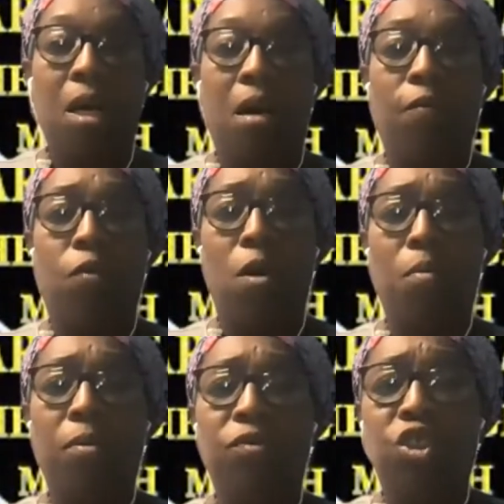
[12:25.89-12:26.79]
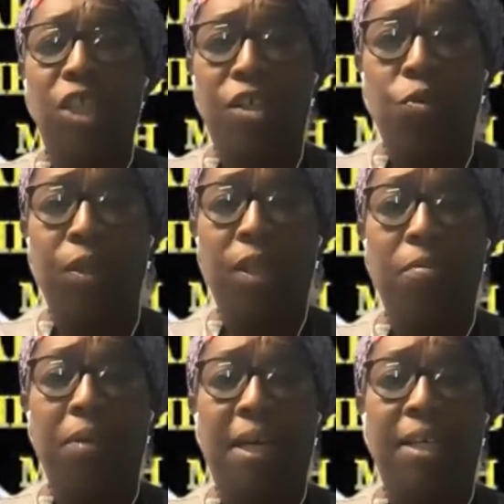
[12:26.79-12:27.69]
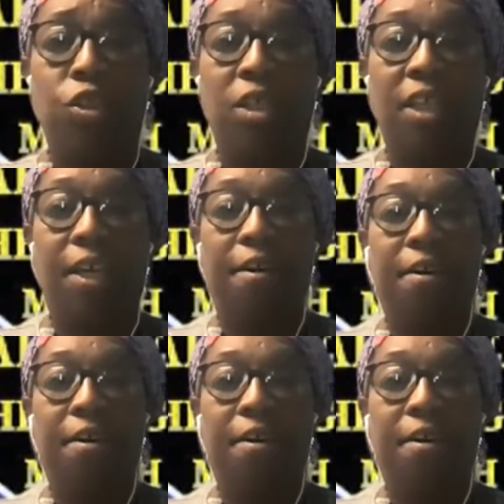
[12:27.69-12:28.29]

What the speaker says: a form of genuine, compassionate care.